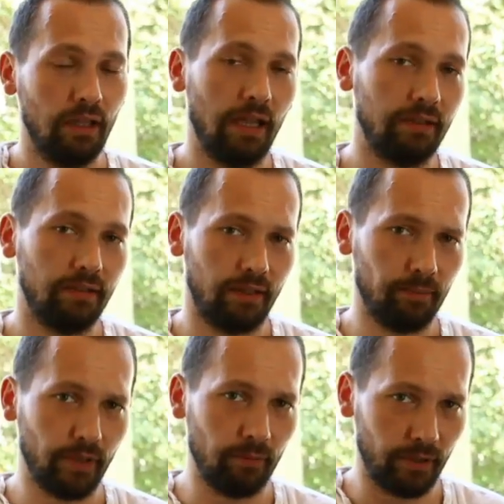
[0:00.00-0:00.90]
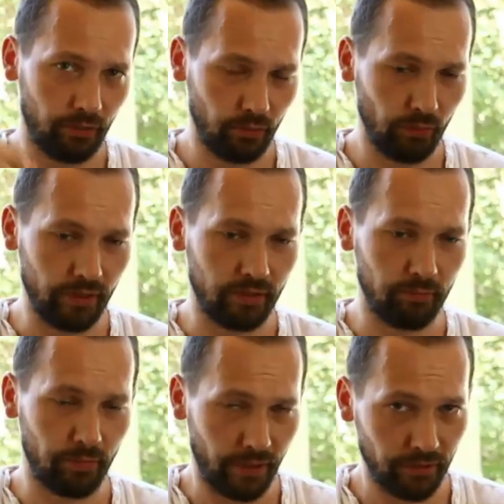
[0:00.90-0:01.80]
And step number 2, it's a
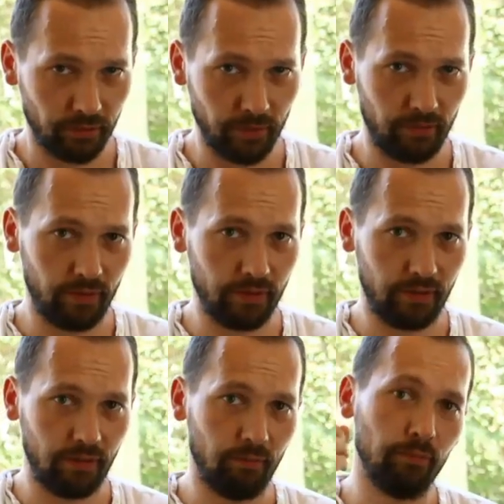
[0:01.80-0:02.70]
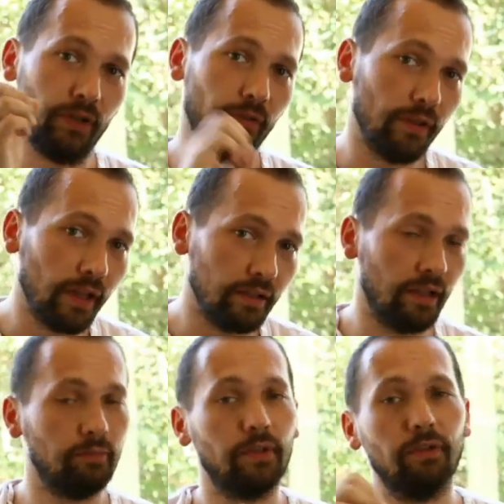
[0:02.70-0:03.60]
bridge between breathe in
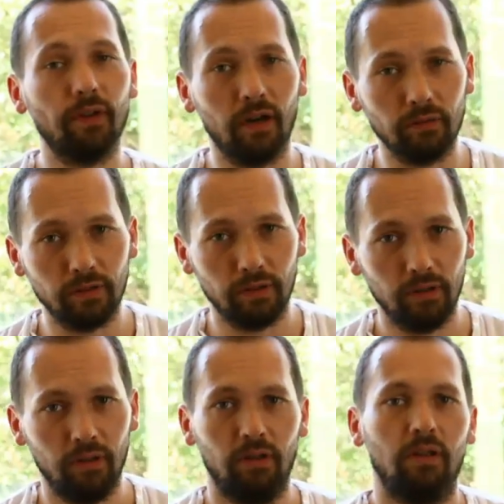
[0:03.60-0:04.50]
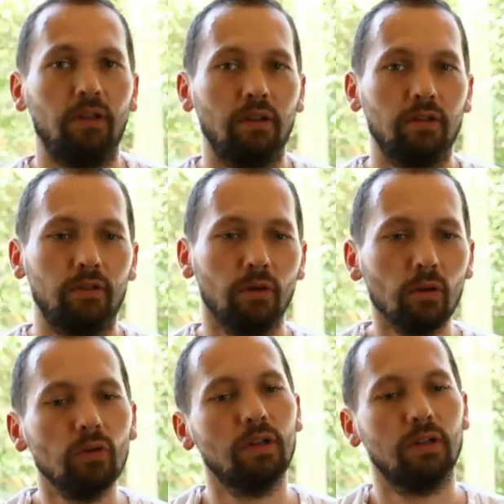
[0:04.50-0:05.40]
and breathe out.
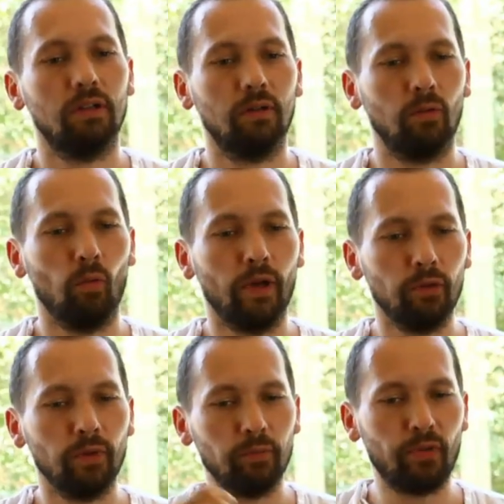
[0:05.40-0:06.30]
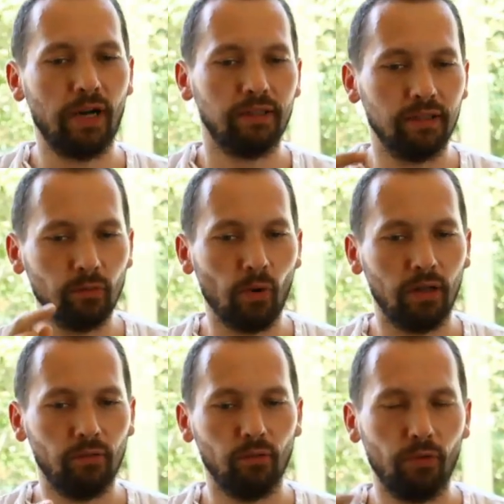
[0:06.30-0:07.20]
So when you will practice
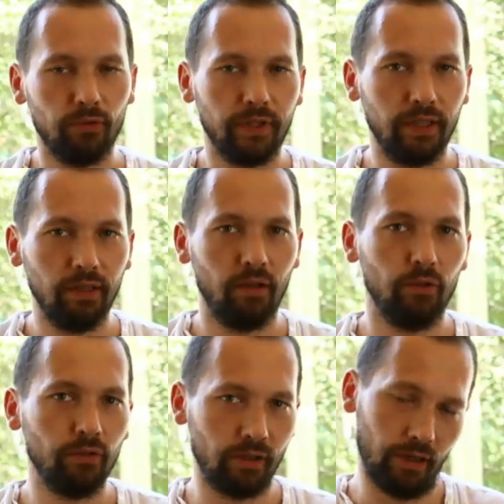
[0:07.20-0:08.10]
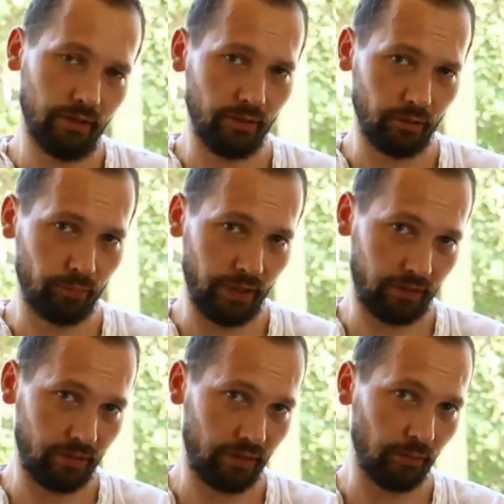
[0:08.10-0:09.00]
1 2 3, you starting your
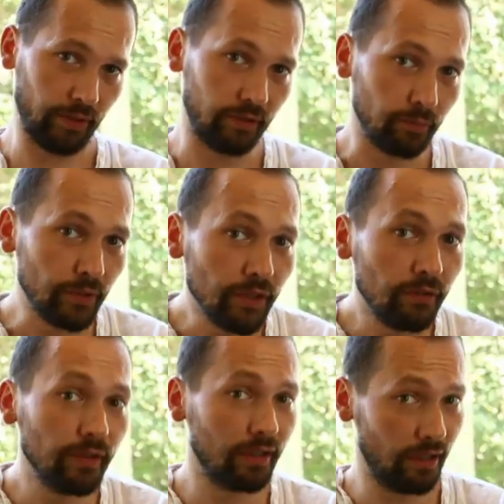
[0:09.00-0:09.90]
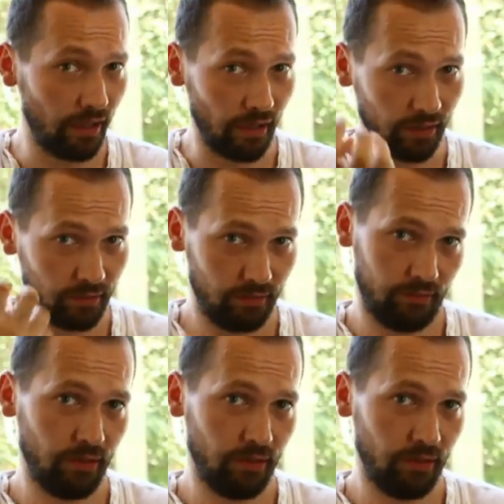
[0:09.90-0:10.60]
practicing is the breathing in.